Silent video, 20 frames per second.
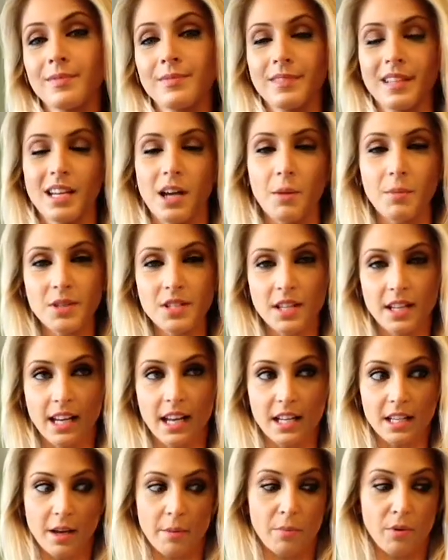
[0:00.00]
almost like
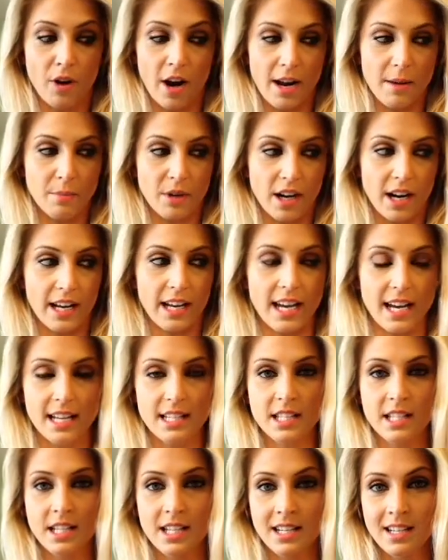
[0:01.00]
a primer, I
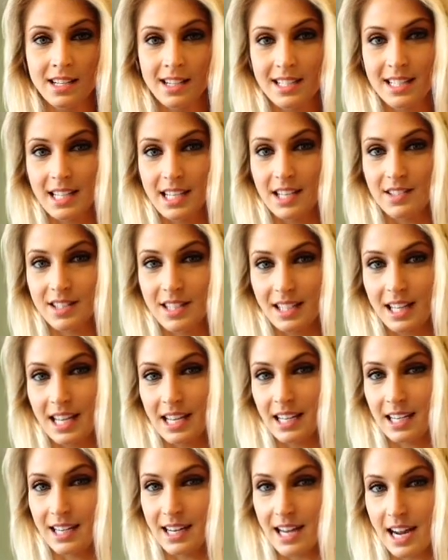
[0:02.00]
guess, because it gives it like
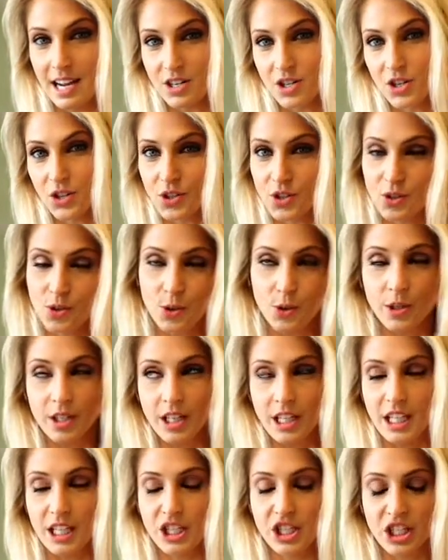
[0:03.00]
a natural
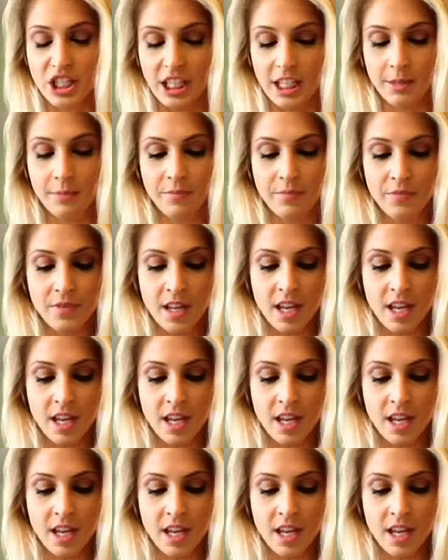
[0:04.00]
goldeny sheen.